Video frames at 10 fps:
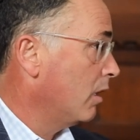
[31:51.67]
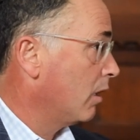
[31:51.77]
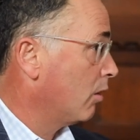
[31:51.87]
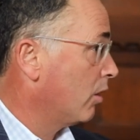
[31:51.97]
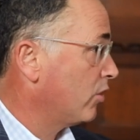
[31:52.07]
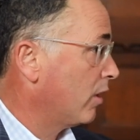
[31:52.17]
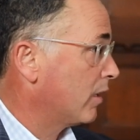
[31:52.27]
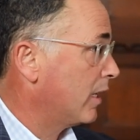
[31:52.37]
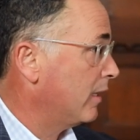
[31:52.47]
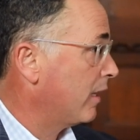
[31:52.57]
a large
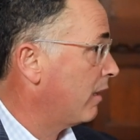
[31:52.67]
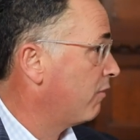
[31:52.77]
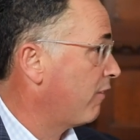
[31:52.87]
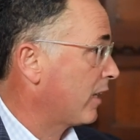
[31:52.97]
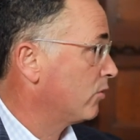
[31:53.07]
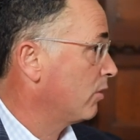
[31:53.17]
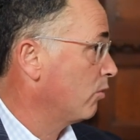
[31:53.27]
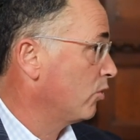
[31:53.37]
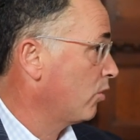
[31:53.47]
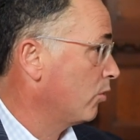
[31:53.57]
hurricane that affects their
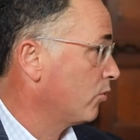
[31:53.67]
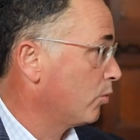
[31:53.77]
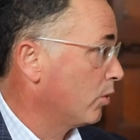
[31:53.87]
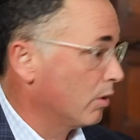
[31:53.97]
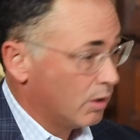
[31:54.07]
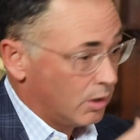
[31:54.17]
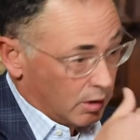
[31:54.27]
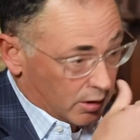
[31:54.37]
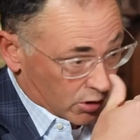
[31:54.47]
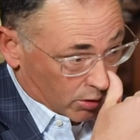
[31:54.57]
results. Mm -hmm. Where
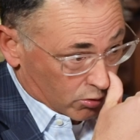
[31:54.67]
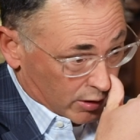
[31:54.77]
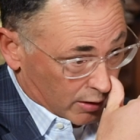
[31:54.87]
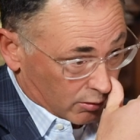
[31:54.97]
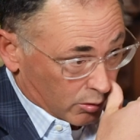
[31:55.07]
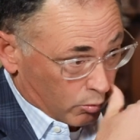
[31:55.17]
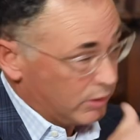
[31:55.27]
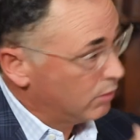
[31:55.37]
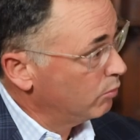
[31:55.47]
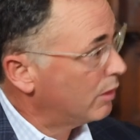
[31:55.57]
you know generally we
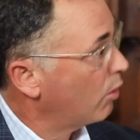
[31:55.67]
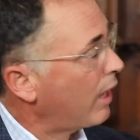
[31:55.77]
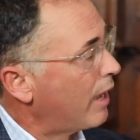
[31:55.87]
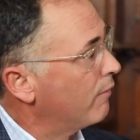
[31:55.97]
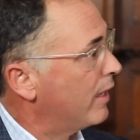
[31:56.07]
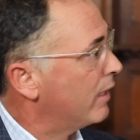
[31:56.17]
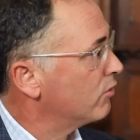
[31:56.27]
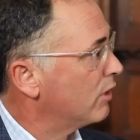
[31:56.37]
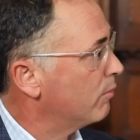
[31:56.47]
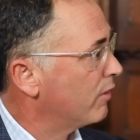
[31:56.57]
we don't have that
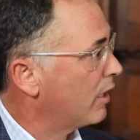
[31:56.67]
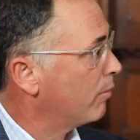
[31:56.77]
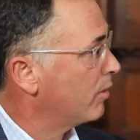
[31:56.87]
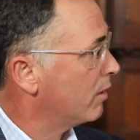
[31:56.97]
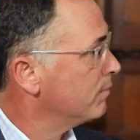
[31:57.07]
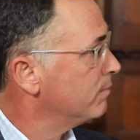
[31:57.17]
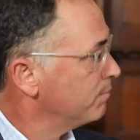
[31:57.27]
same phenomenon.